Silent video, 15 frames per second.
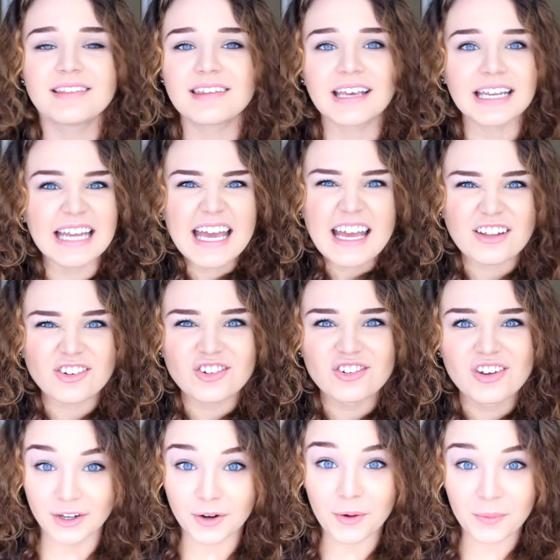It's like an itch.
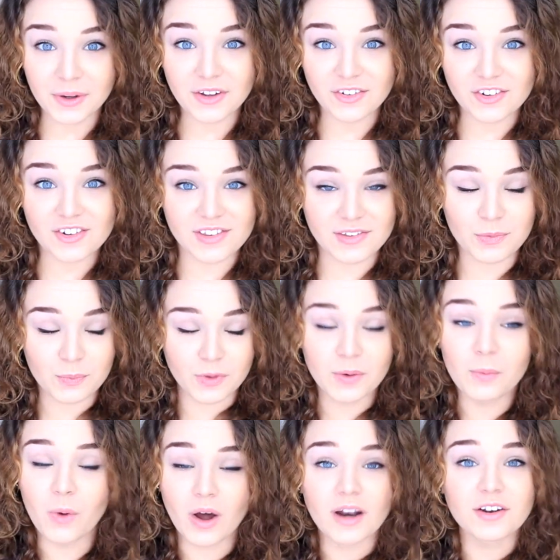You know when you just,
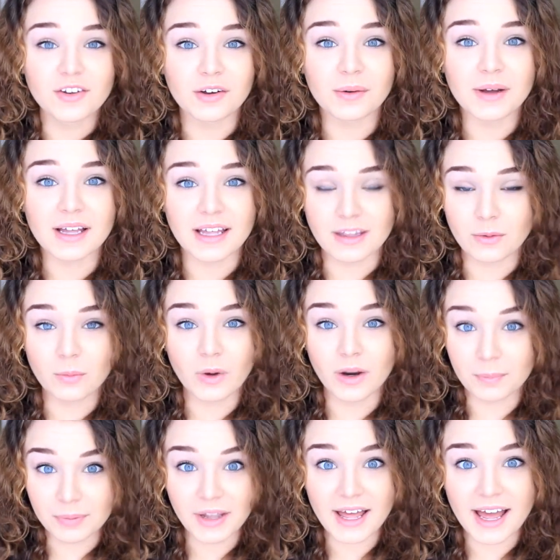you want to do it and you
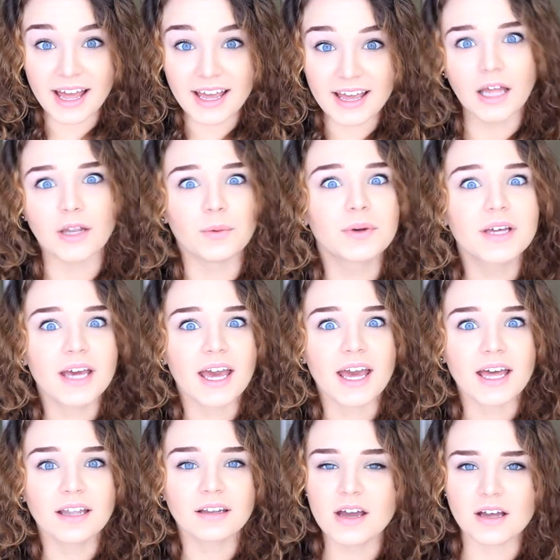want to play and you
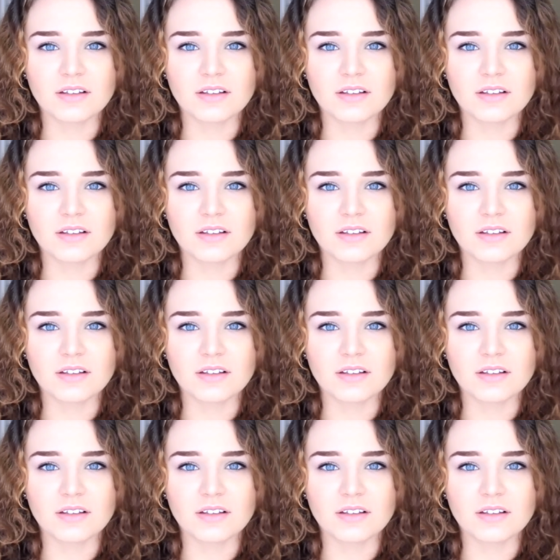can't?